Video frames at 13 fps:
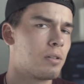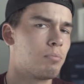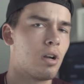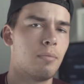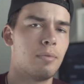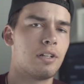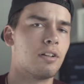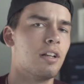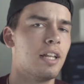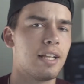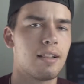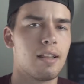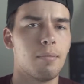I'm probably gonna
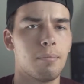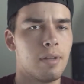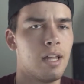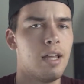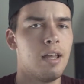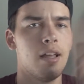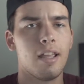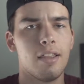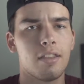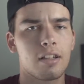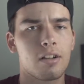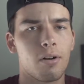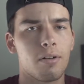link them in
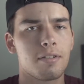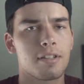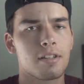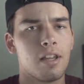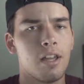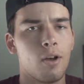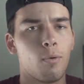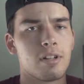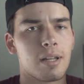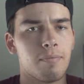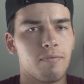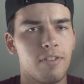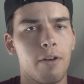the cards, which
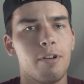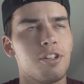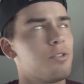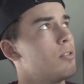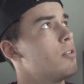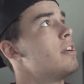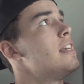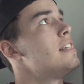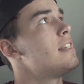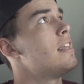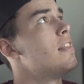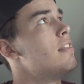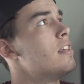I'm very sure
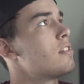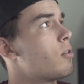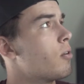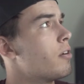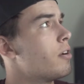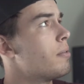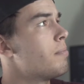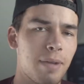is in this corner.